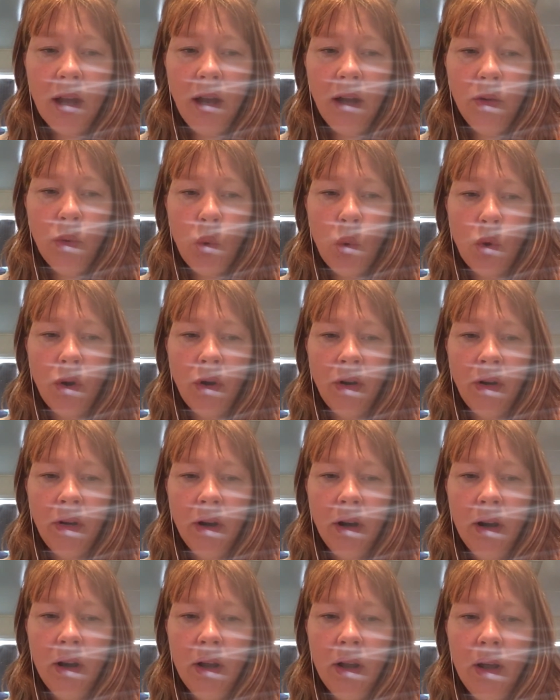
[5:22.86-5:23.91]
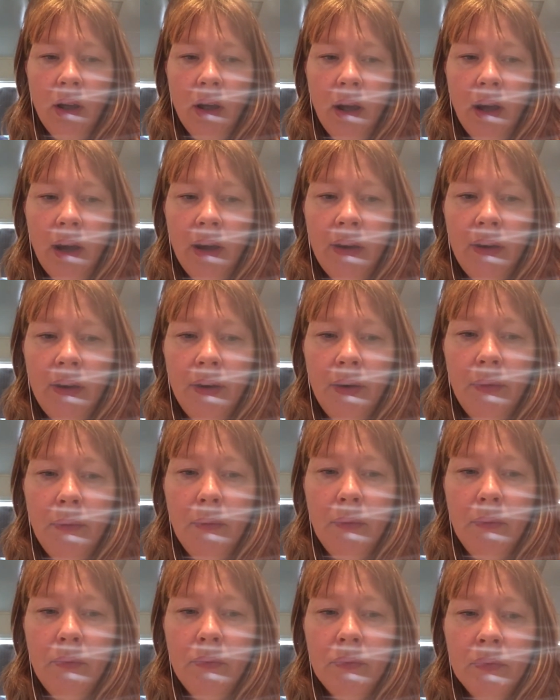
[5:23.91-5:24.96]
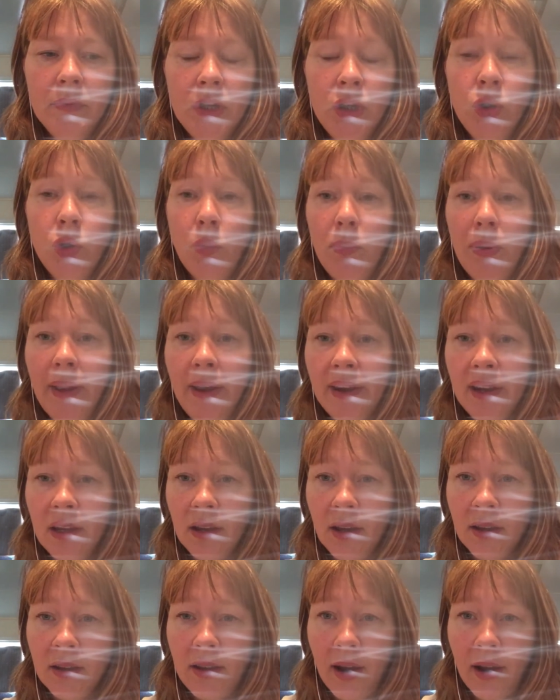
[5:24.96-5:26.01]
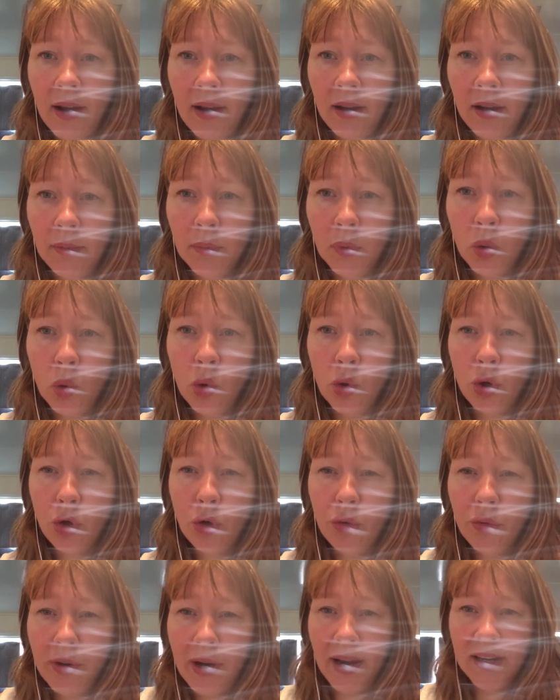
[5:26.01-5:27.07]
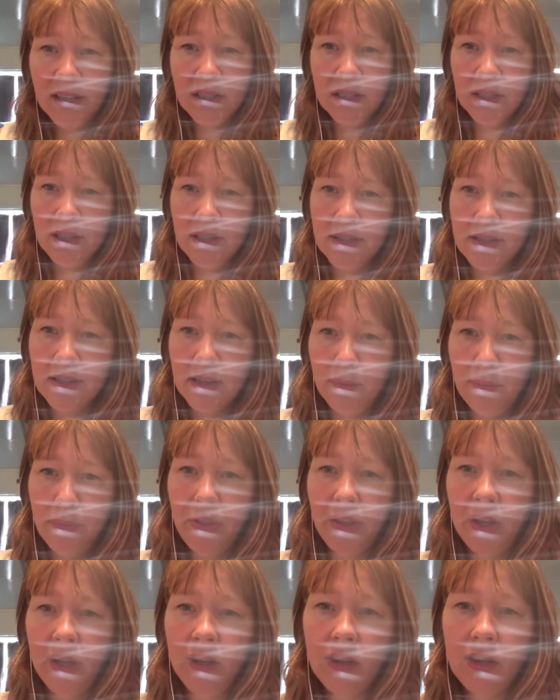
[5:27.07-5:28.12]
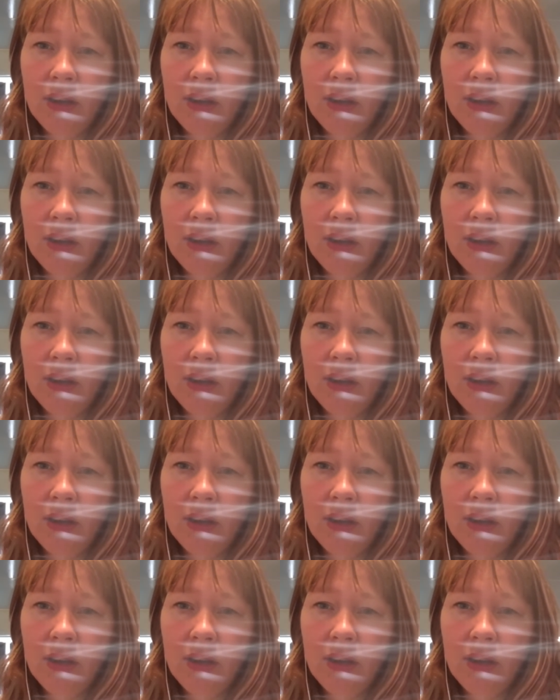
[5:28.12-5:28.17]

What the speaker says: or you know, playing a game or creating something,